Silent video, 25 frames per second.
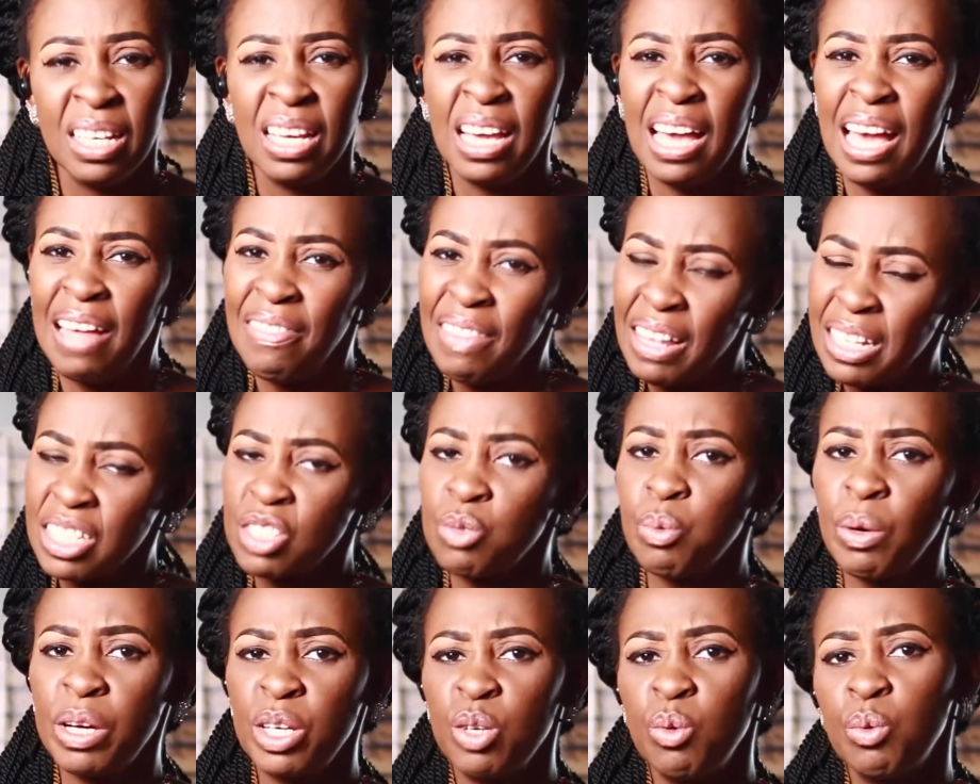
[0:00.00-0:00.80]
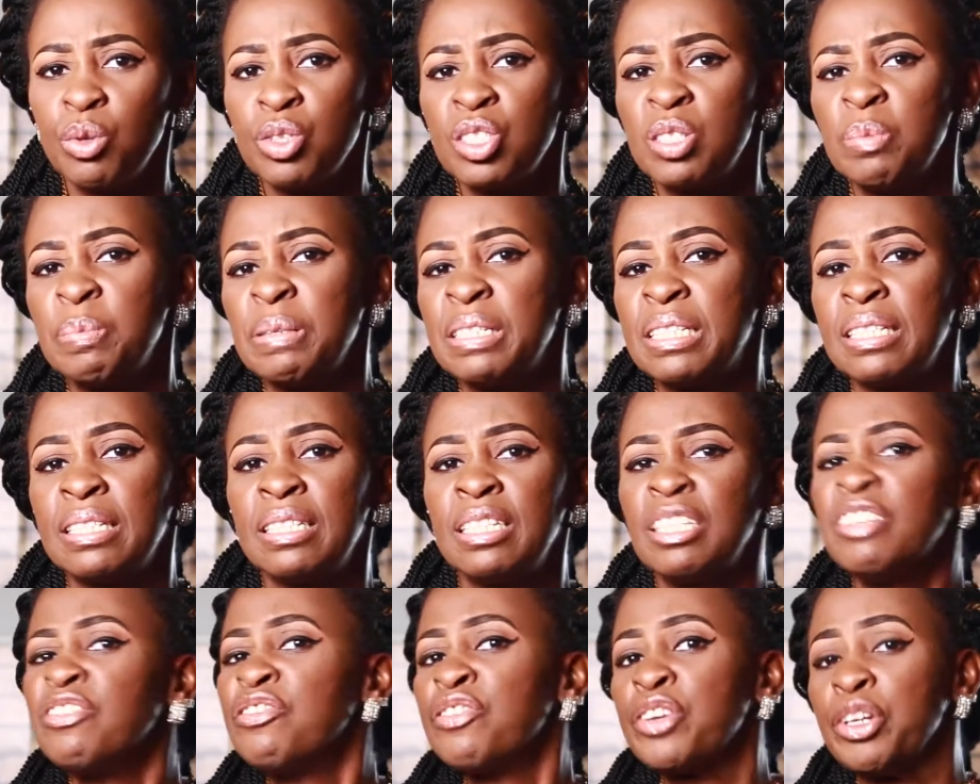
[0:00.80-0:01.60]
And that's why you want to be
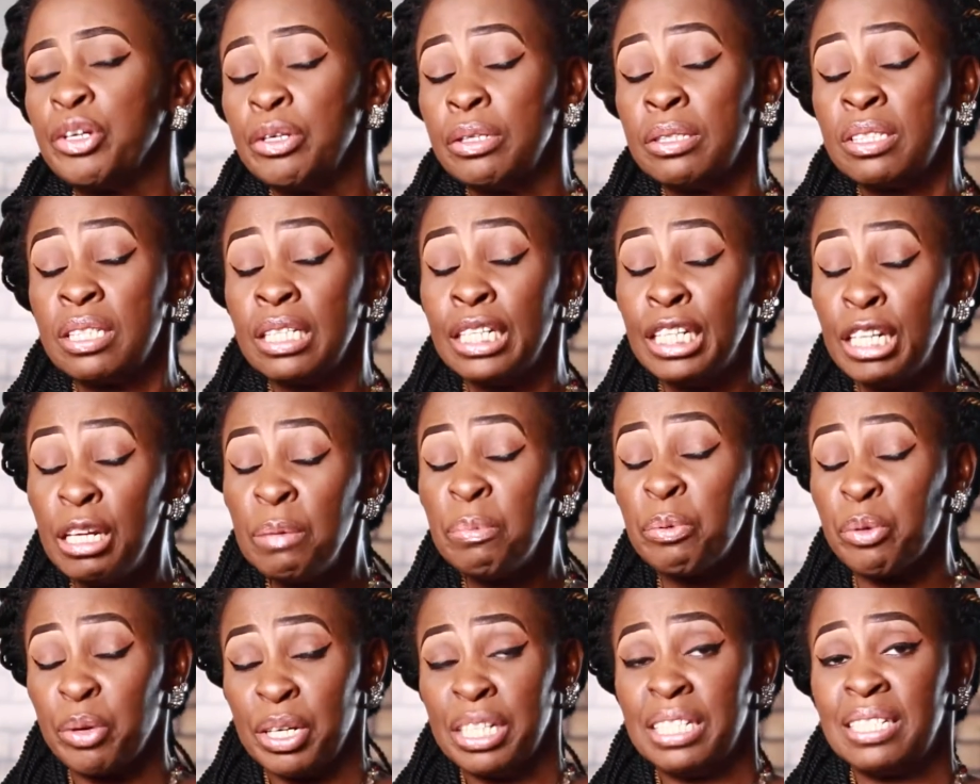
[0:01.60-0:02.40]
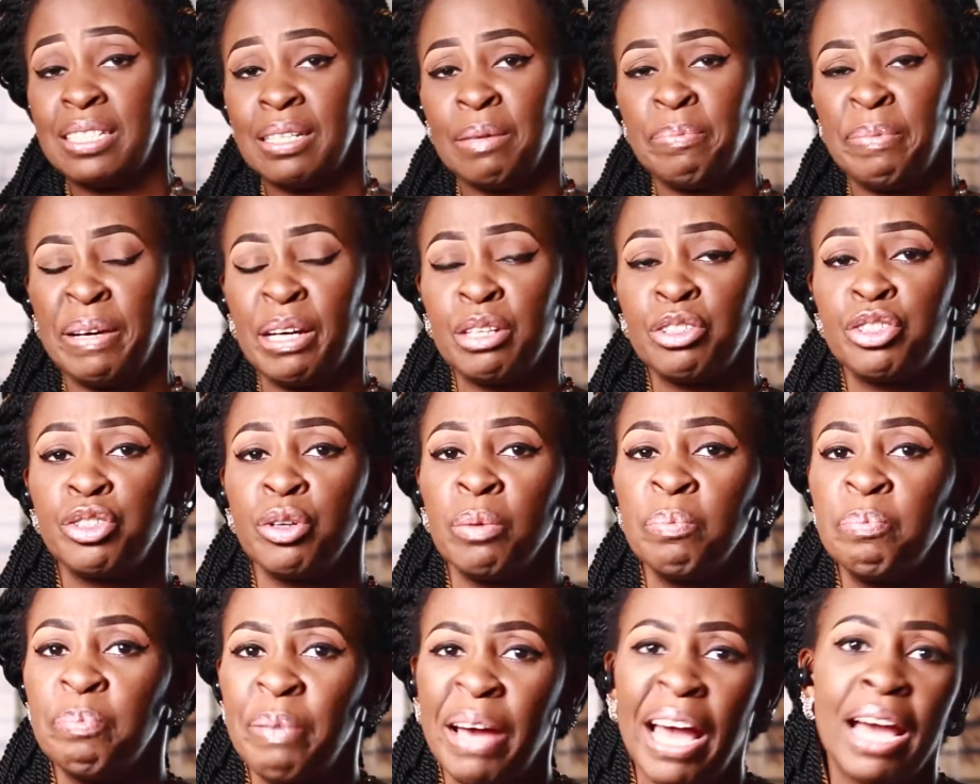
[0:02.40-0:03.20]
deliberate about
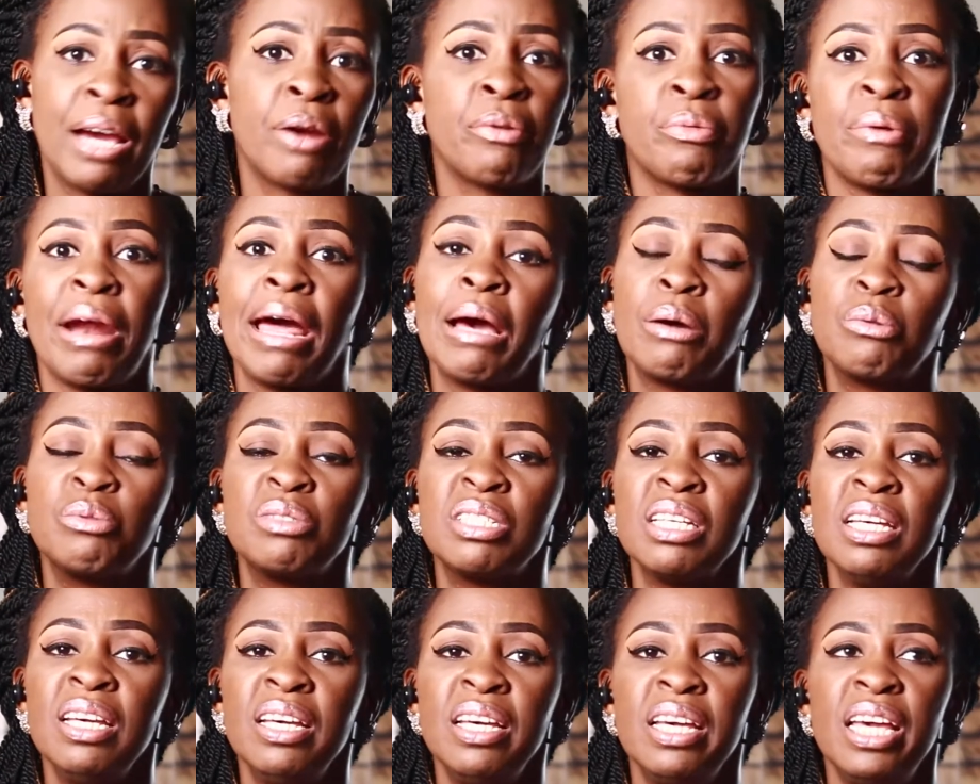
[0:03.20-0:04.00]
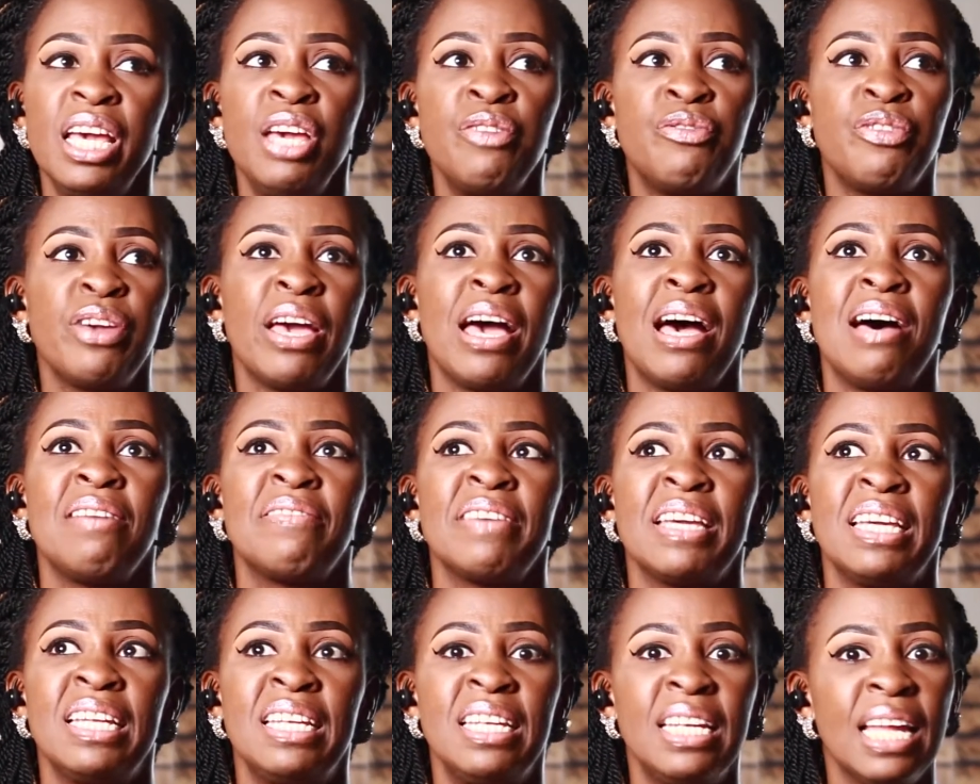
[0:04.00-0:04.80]
your background. If you have
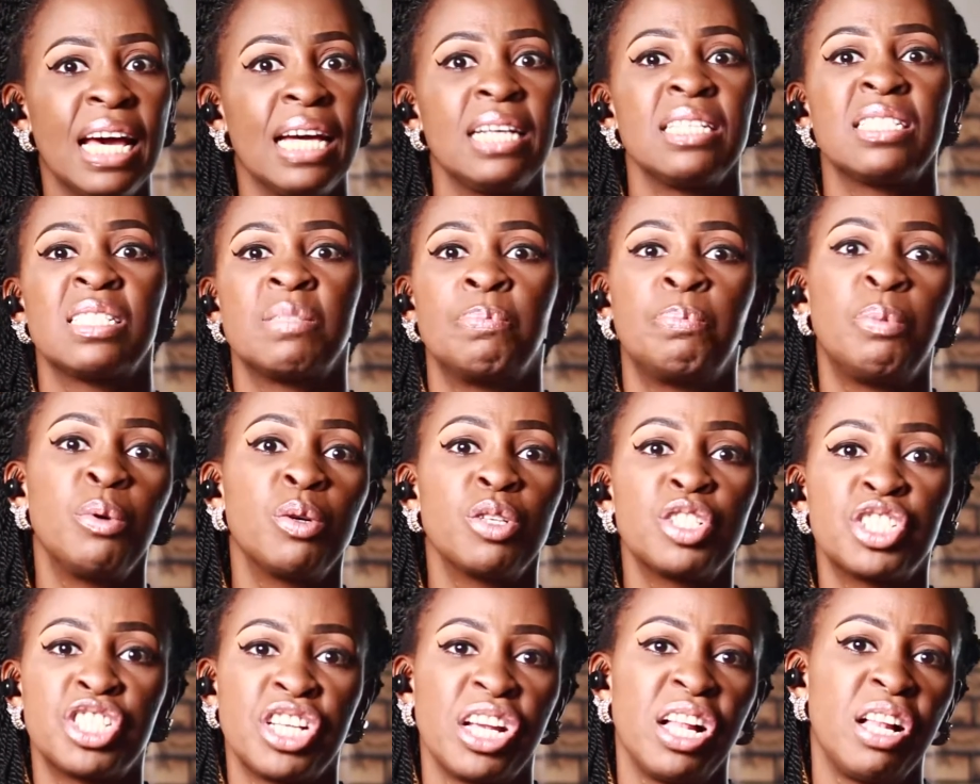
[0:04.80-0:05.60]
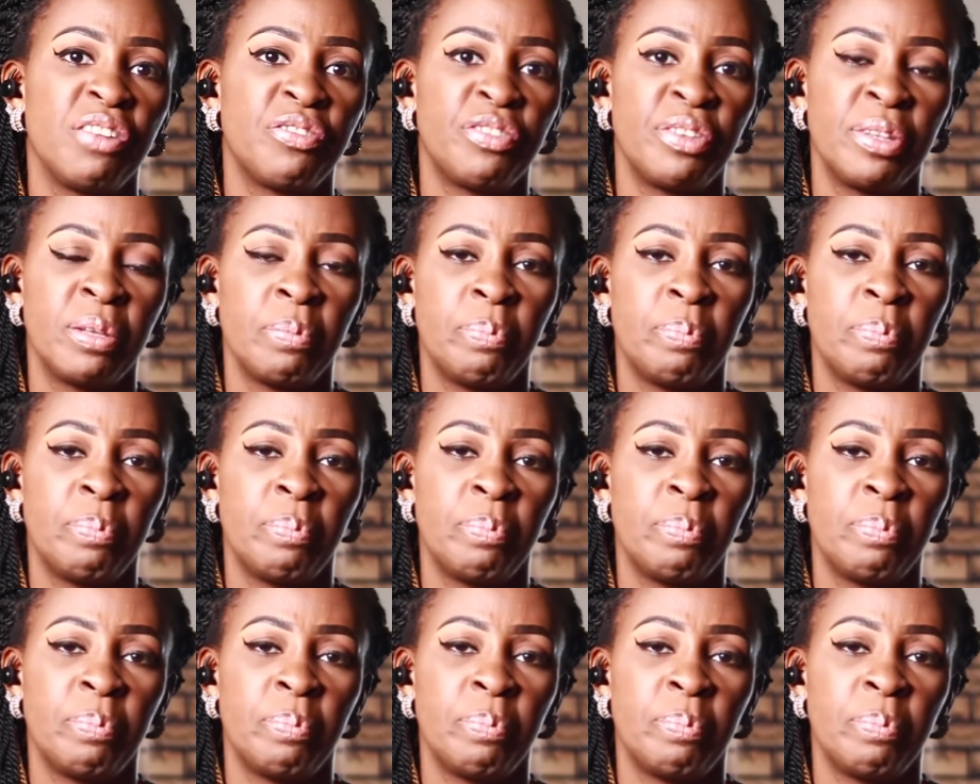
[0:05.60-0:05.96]
a nice bookshelf in the